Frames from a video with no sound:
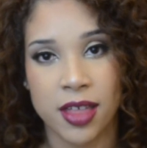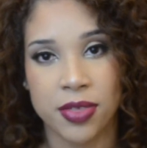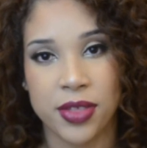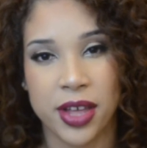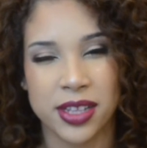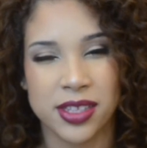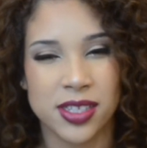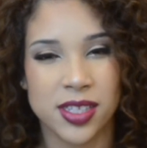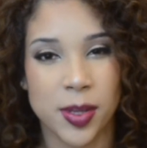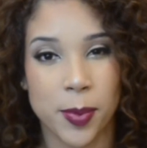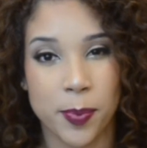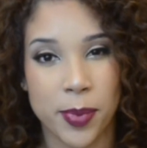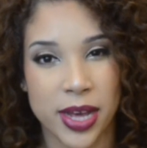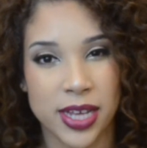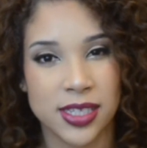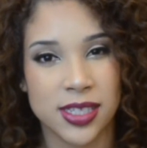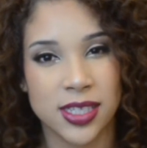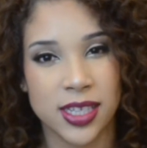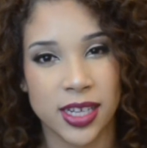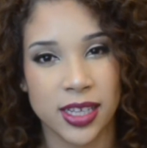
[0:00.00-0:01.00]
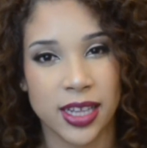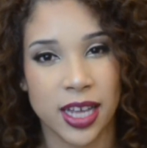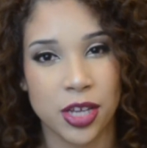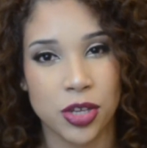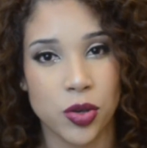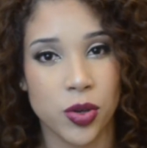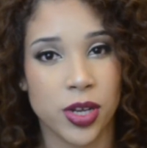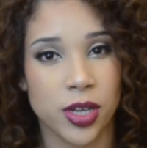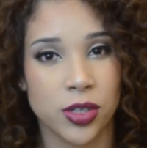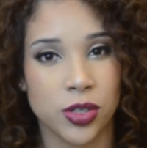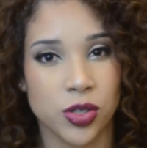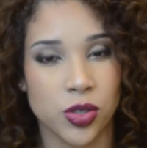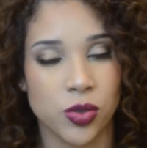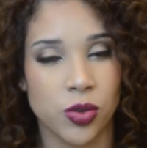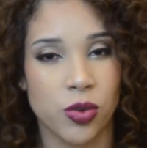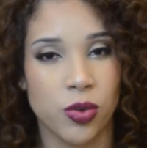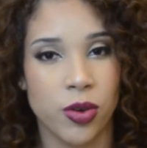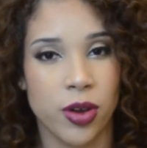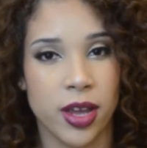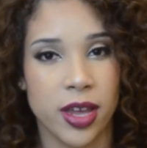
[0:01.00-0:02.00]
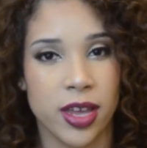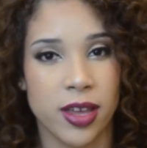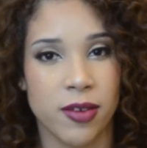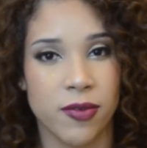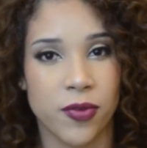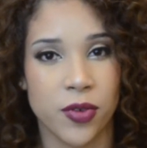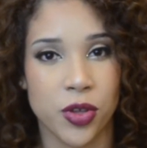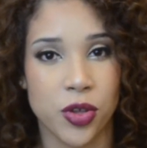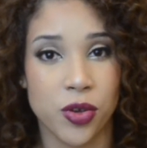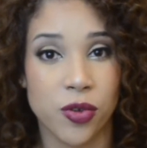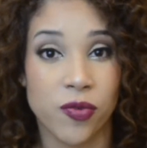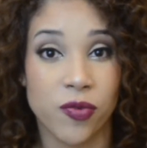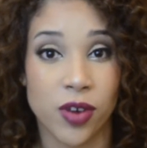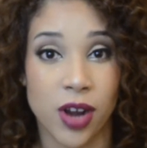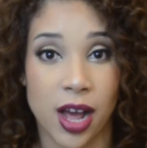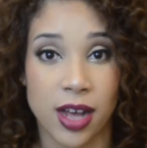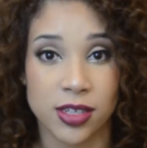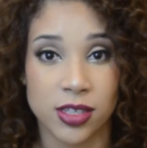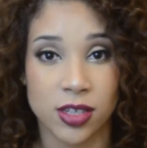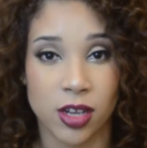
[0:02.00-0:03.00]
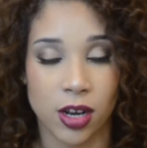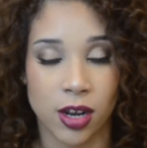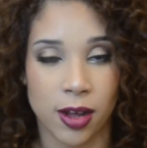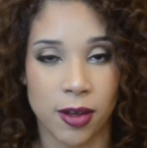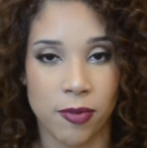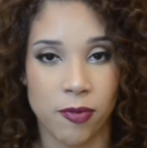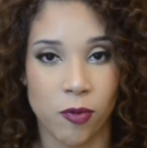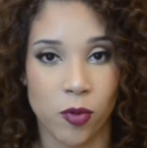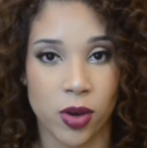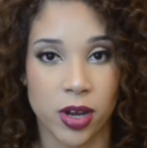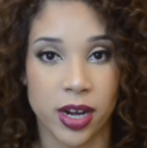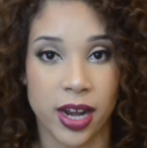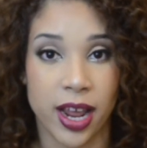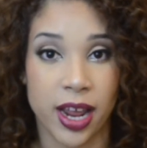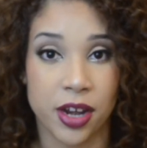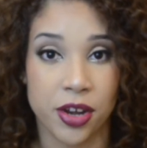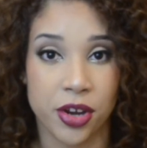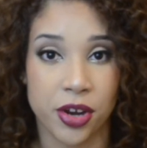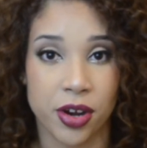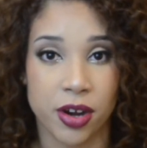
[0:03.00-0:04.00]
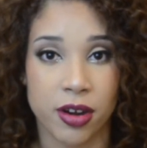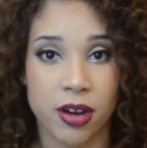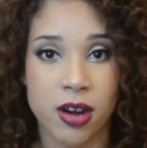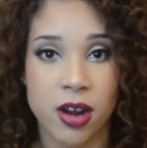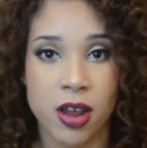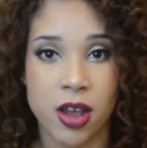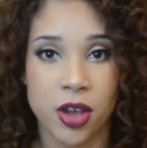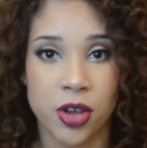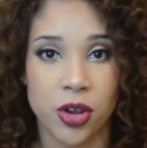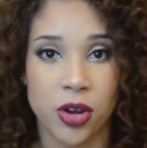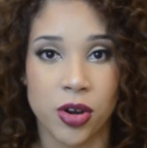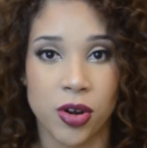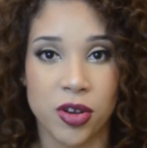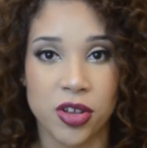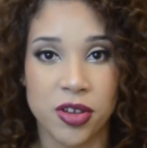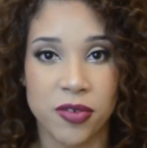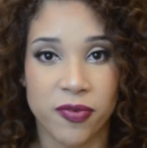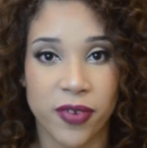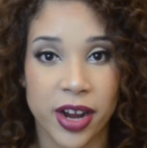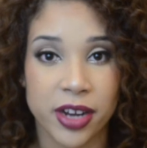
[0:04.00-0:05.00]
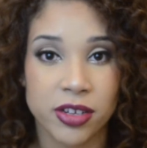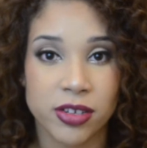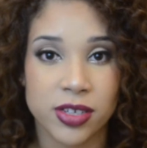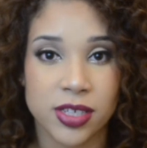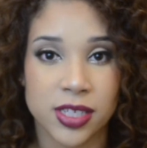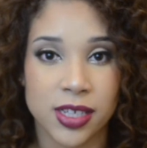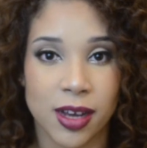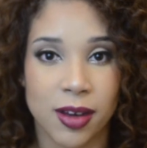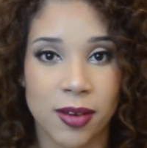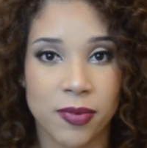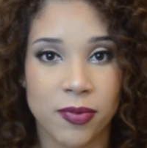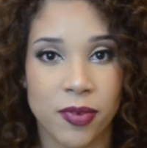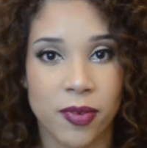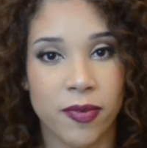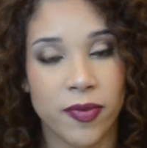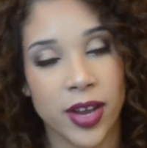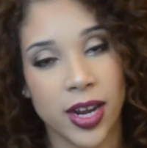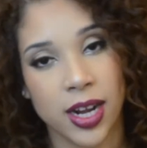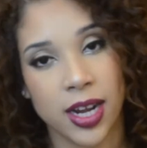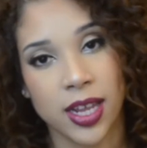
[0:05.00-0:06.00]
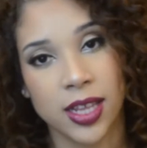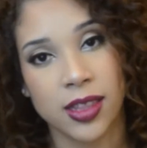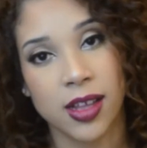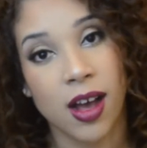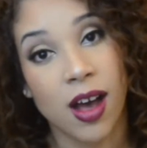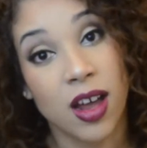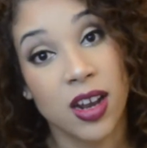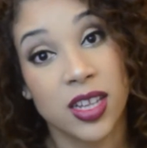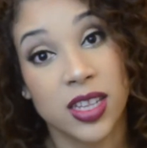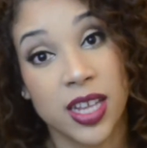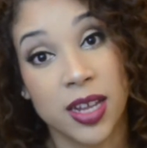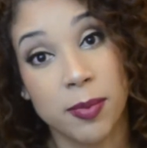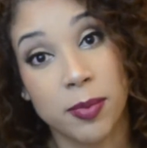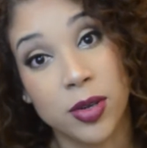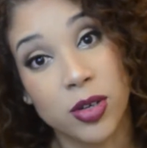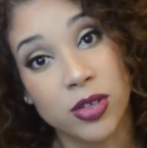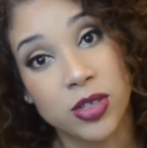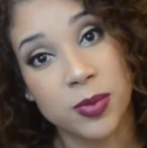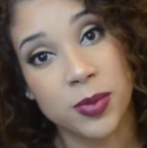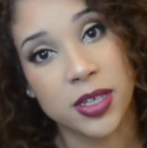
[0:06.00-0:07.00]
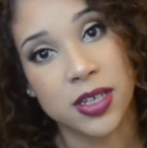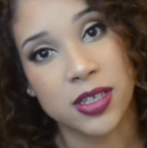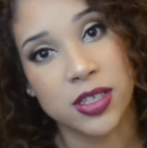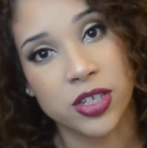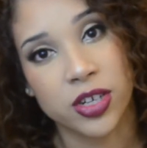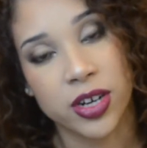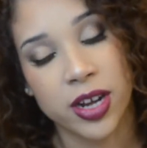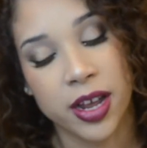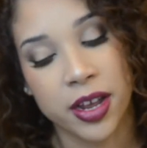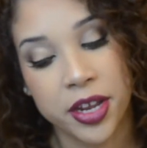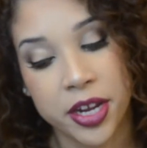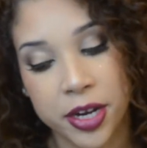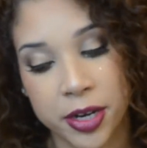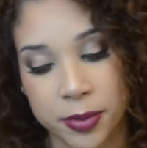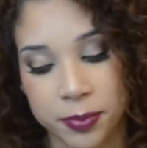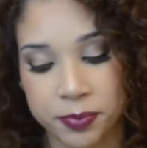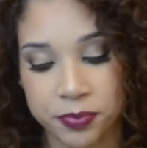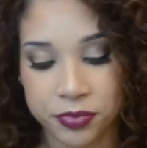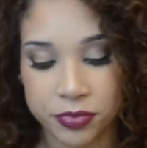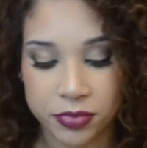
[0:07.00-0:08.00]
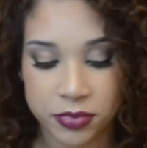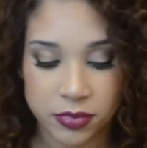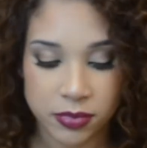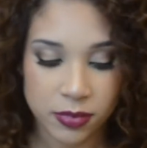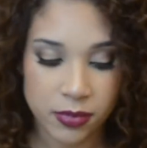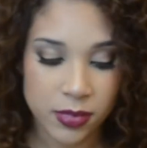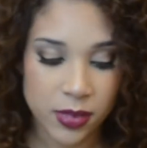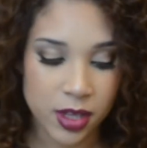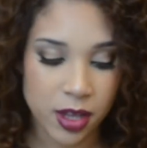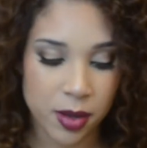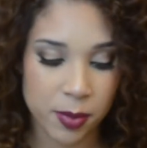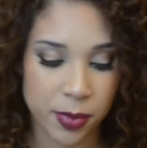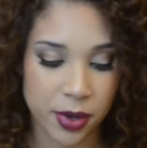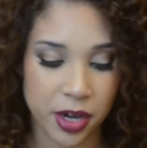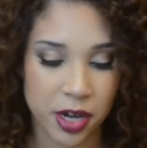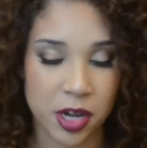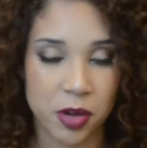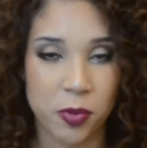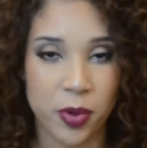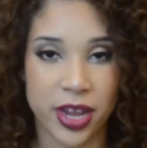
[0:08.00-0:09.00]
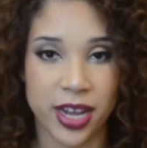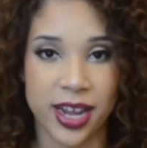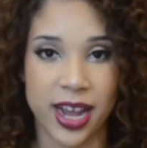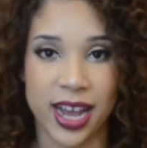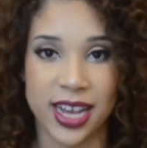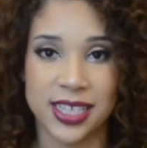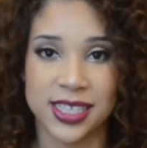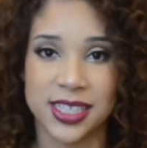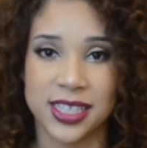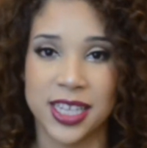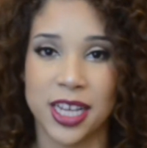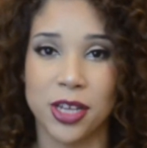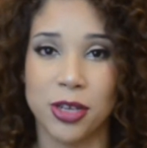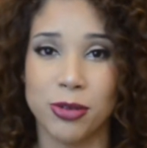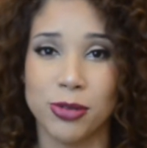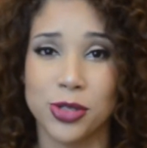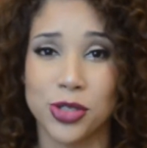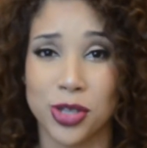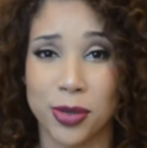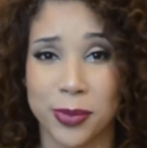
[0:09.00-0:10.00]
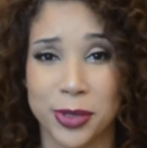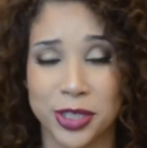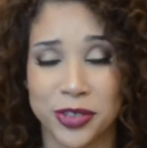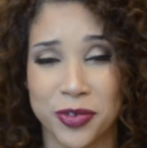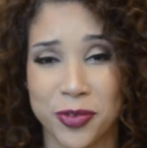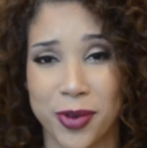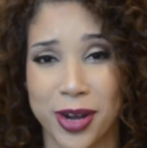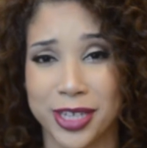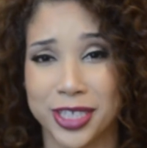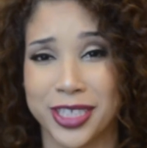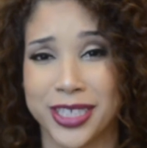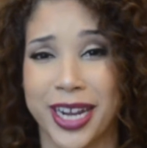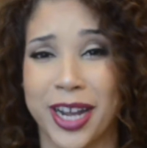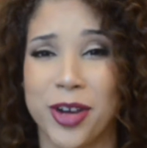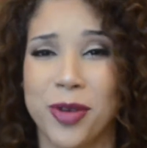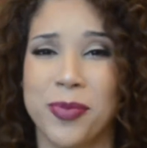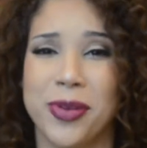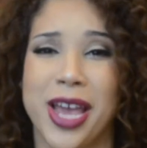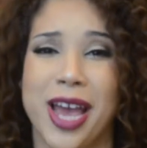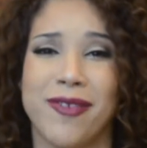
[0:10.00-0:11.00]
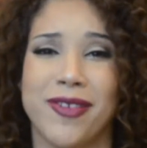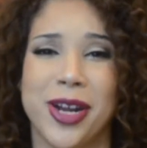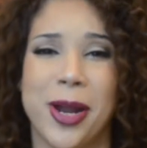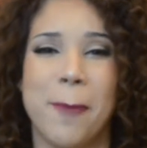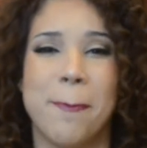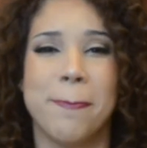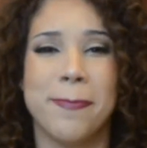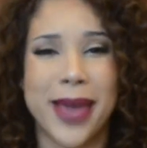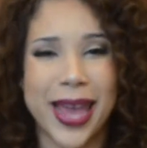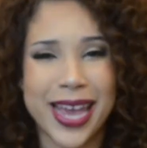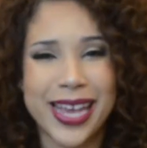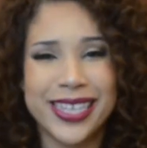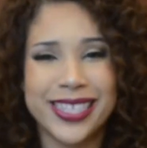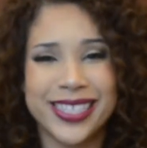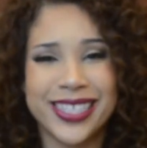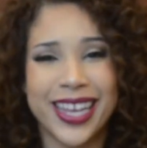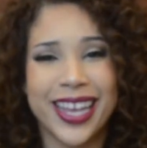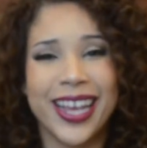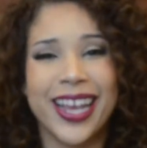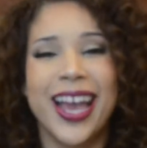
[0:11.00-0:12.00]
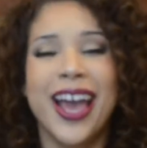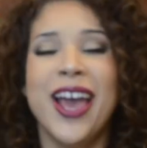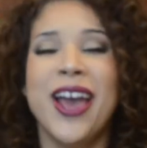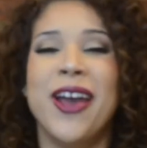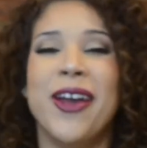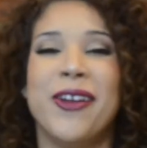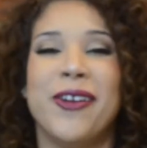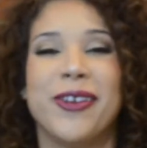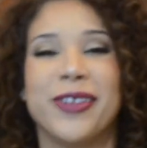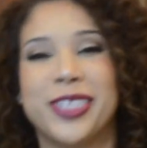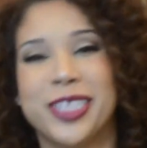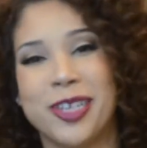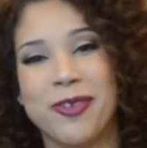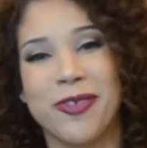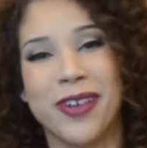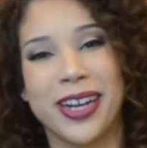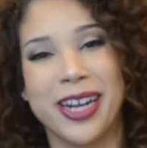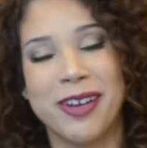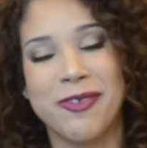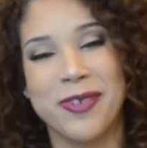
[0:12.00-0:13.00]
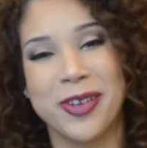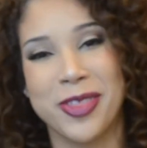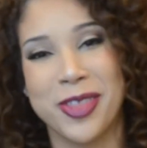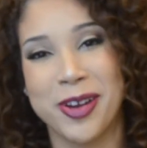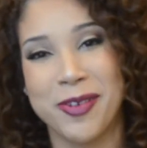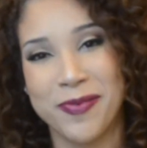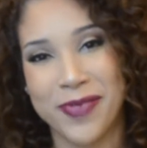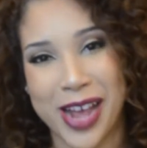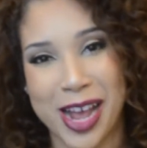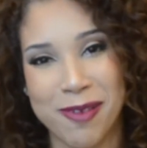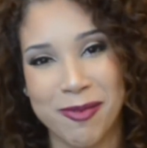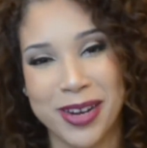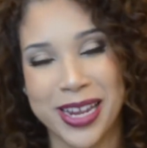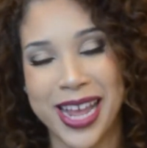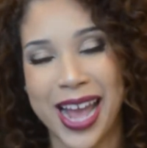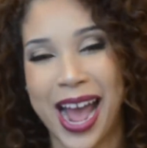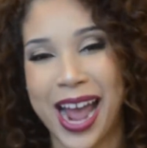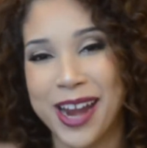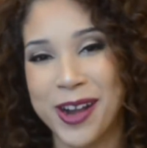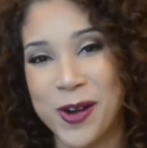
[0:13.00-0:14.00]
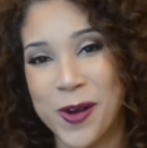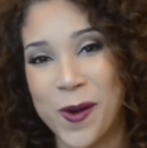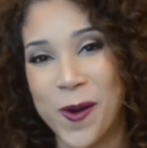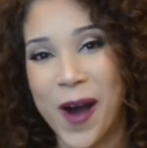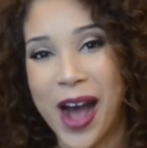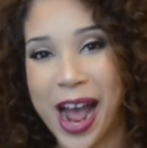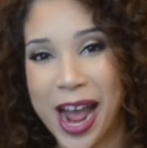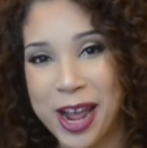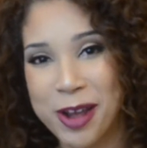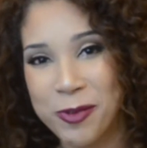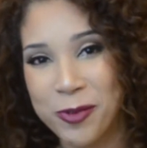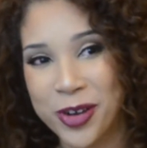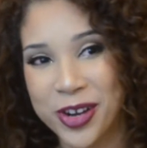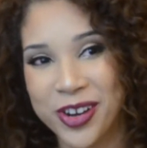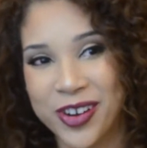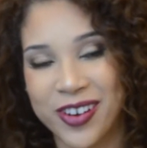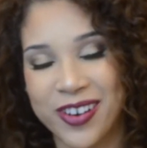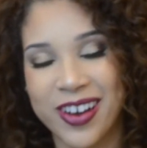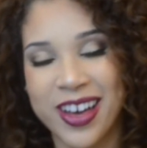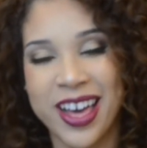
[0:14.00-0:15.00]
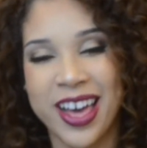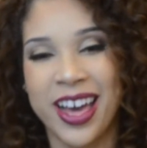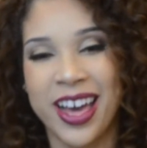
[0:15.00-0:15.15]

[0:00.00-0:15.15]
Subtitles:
that's the best thing that you can do if you've lost a loved one and you find yourself feeling the holiday blues because they're not here. But anyway, guys, thank you so much for watching. I hope you have an amazing Noche Buena with your family. I know I will.